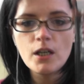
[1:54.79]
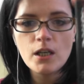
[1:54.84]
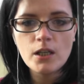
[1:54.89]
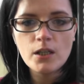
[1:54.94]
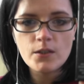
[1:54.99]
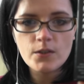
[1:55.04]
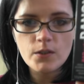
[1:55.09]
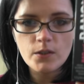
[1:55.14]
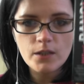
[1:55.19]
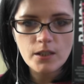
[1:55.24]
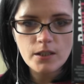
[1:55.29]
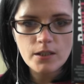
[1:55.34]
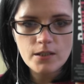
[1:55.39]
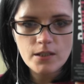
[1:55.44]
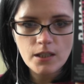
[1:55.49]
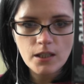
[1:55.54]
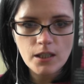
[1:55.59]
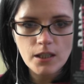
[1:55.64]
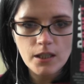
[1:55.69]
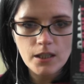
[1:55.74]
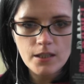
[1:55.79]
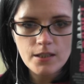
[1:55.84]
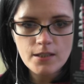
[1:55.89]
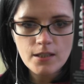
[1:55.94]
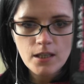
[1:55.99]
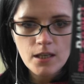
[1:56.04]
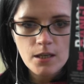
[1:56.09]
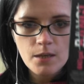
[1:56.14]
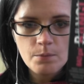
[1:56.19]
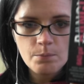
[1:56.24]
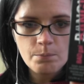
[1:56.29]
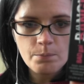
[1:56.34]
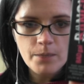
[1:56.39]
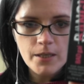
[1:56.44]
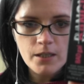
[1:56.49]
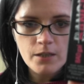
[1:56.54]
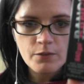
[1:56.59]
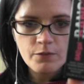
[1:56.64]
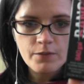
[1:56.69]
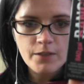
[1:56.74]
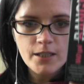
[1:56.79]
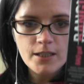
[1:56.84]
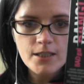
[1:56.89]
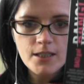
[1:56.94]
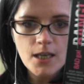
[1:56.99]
So this is Benefit